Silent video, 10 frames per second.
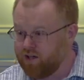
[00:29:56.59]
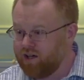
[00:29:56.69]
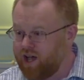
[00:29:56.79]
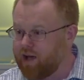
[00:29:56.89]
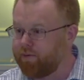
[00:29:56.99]

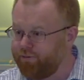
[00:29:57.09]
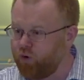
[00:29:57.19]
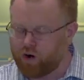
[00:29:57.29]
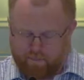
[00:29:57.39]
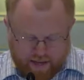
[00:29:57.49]
uh,
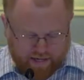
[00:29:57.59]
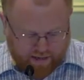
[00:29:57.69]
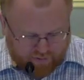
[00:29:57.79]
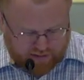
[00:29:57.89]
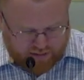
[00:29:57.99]
before many of
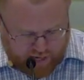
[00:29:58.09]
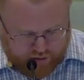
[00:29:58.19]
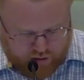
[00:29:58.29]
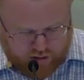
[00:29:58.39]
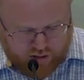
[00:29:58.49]
these
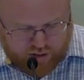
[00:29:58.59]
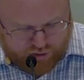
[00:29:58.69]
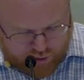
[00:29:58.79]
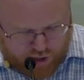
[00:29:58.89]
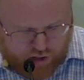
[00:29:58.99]
other
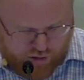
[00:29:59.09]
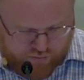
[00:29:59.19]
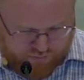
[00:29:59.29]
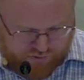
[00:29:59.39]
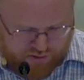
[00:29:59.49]

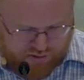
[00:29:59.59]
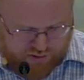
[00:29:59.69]
Psalms.